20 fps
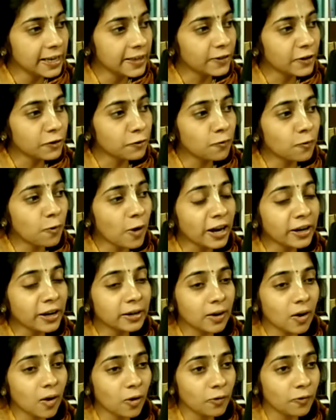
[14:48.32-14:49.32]
that
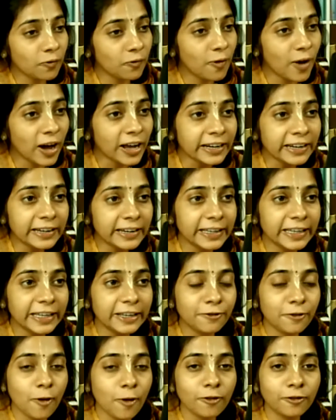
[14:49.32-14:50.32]
on one
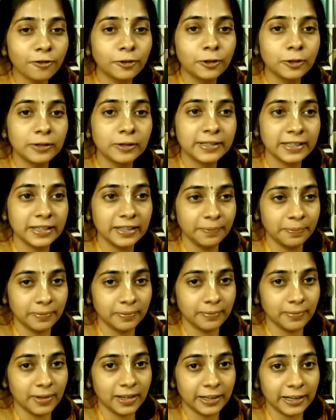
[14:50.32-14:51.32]
leaf of Tulasi
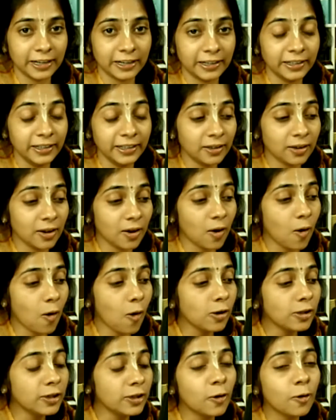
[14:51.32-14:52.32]
Maharani,
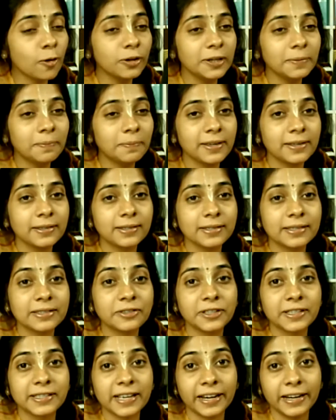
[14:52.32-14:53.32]
all the holy places
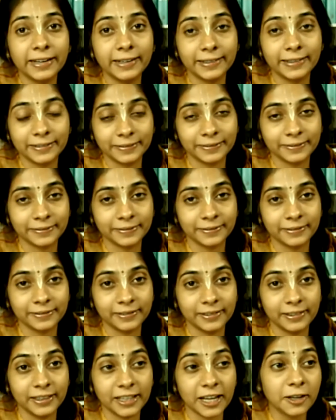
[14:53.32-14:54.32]
reside.
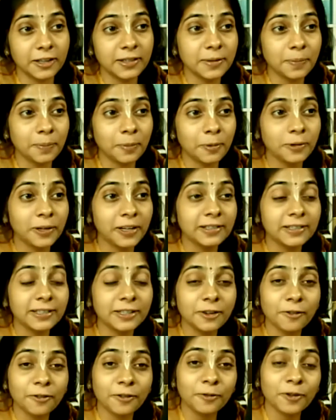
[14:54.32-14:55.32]
That is the
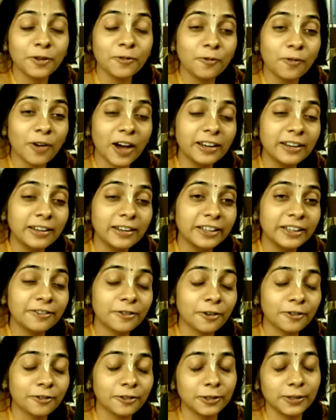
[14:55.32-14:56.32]
potency of even one leaf
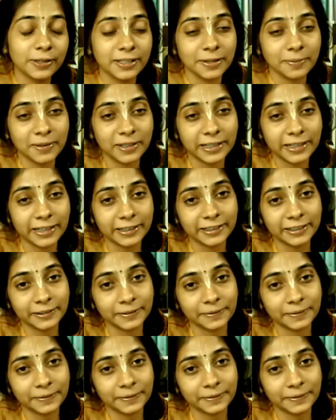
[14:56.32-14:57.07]
of Tulasi Maharani.